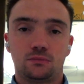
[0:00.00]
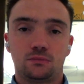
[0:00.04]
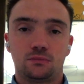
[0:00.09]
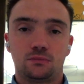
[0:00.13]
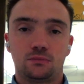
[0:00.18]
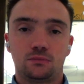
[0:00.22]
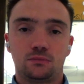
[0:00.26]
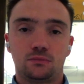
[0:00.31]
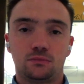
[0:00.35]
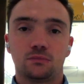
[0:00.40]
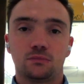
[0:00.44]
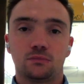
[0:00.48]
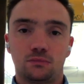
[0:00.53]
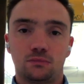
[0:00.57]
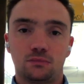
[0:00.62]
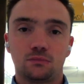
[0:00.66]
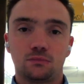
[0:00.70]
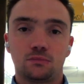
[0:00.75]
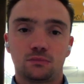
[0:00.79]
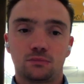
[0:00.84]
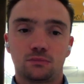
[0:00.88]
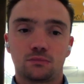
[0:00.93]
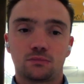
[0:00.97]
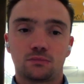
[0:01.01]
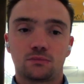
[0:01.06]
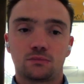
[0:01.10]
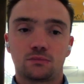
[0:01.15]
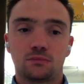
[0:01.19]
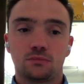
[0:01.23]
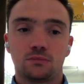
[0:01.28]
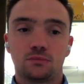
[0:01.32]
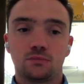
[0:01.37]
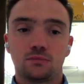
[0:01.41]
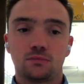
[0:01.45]

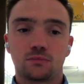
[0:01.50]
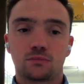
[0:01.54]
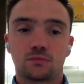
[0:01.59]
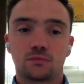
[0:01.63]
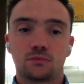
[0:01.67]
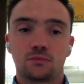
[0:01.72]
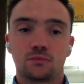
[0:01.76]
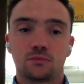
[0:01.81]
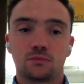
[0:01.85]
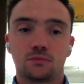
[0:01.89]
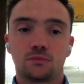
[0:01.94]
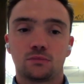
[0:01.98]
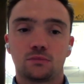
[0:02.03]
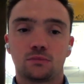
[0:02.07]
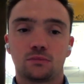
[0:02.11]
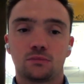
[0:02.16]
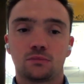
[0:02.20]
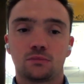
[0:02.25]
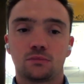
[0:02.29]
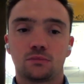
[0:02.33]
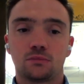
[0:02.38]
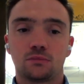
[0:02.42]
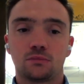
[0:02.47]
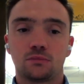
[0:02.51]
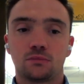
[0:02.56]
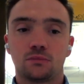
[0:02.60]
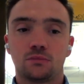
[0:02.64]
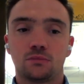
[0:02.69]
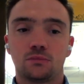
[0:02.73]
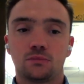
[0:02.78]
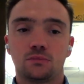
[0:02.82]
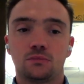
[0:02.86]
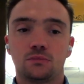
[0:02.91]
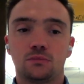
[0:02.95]

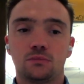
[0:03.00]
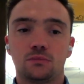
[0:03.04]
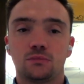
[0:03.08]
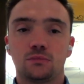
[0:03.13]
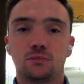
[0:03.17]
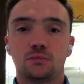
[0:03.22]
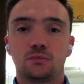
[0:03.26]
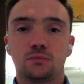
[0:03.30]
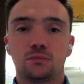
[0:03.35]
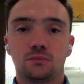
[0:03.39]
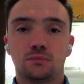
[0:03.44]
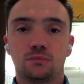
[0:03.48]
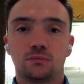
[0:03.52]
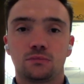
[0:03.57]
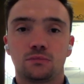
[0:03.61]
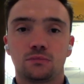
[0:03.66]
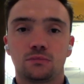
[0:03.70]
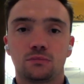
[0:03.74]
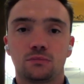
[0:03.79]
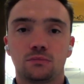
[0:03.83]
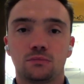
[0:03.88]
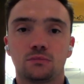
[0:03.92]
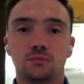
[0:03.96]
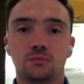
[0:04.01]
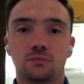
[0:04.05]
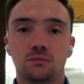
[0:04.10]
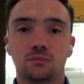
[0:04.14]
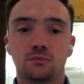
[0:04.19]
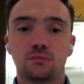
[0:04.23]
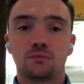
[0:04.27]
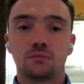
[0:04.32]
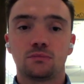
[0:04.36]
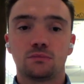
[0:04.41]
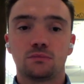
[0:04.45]

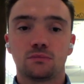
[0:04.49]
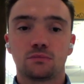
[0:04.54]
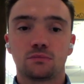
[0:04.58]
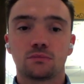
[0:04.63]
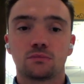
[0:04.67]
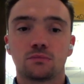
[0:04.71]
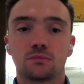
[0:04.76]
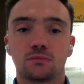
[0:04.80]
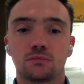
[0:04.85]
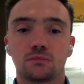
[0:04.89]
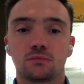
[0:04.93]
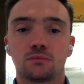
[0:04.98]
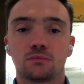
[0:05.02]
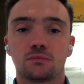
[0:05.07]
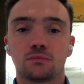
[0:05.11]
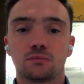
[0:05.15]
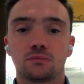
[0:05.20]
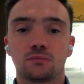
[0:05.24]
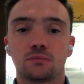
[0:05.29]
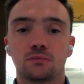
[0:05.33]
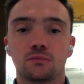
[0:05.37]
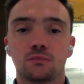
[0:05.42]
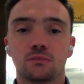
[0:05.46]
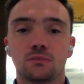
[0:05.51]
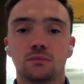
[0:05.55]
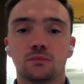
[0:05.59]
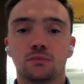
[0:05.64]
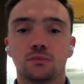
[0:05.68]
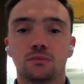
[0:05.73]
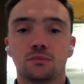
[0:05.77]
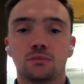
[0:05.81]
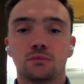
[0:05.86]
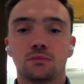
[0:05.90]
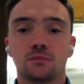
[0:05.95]

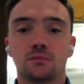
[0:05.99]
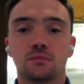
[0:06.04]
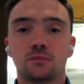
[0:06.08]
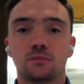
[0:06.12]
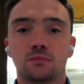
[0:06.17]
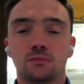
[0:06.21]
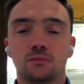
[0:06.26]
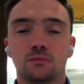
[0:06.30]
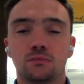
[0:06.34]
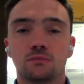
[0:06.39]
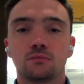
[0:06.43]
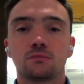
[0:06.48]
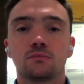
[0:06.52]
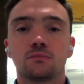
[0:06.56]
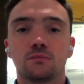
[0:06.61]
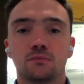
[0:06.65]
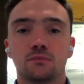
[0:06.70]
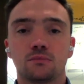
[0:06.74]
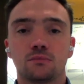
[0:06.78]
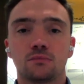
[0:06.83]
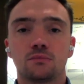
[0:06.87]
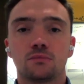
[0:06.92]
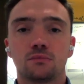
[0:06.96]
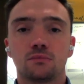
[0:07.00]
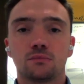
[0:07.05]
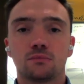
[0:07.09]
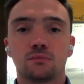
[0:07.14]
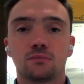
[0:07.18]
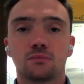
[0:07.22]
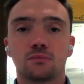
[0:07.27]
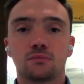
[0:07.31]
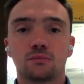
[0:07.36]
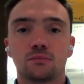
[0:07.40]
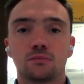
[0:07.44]

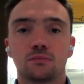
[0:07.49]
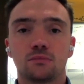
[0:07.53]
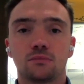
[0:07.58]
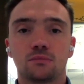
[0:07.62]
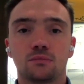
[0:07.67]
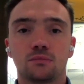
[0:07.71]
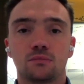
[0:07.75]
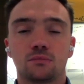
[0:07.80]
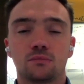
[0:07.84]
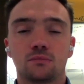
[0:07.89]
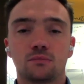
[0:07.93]
The person shown says nothing.